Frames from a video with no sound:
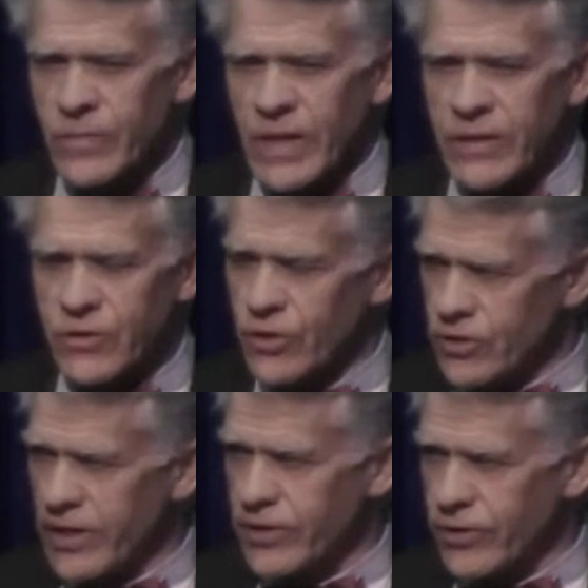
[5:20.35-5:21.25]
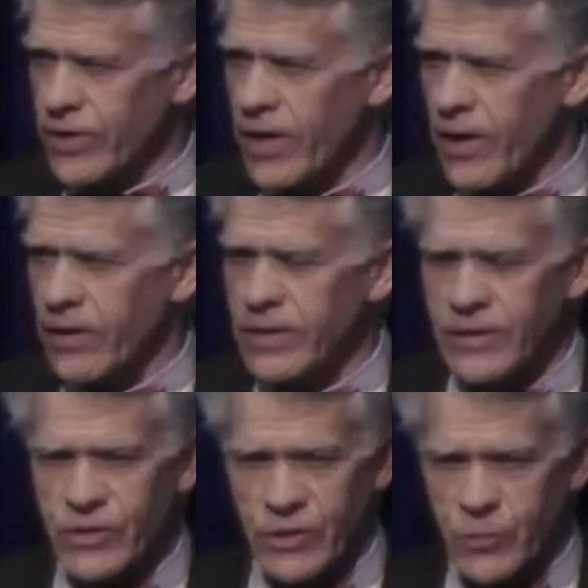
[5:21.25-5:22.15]
It's just like your car. It's
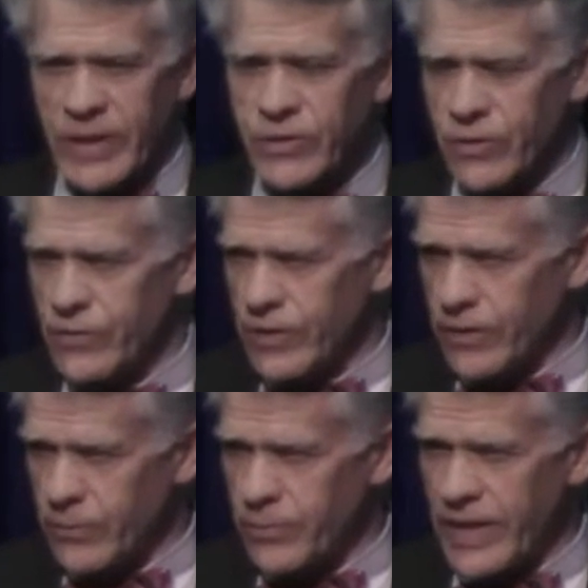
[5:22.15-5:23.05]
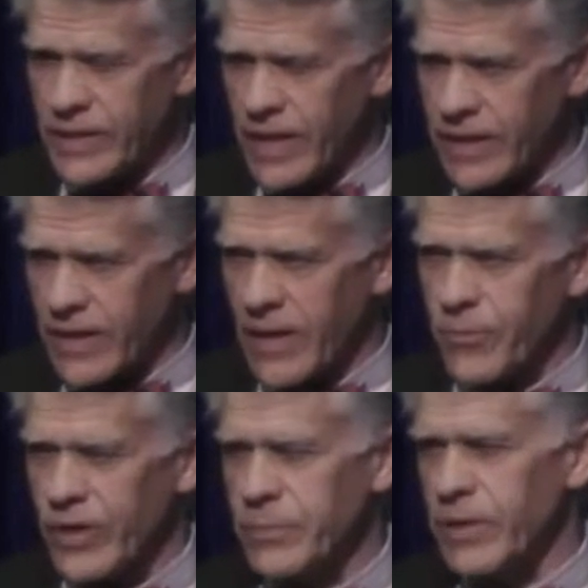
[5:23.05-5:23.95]
expensive to maintain and
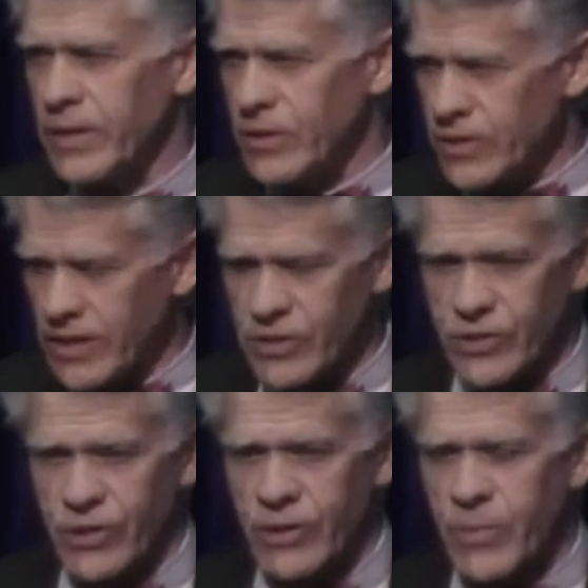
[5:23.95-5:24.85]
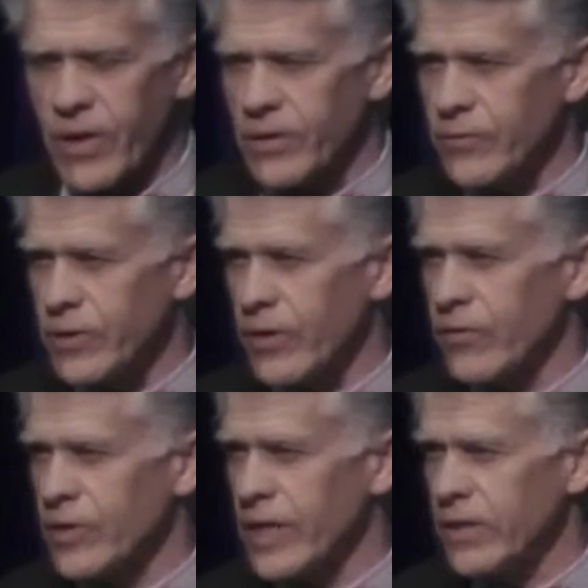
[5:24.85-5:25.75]
operate, but it's a necessary part of your
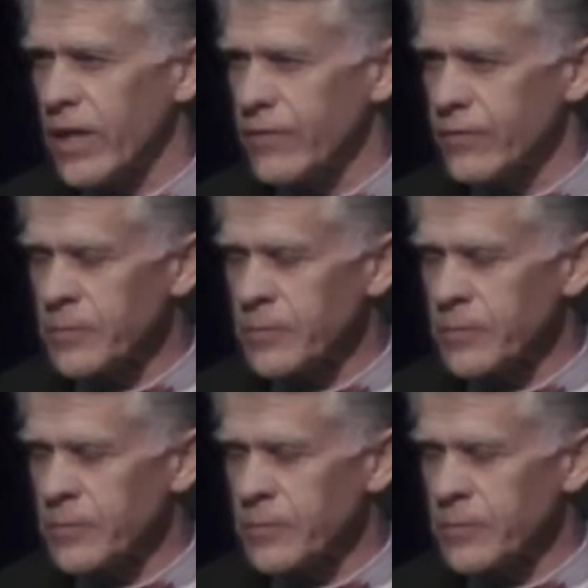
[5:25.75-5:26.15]
everyday life.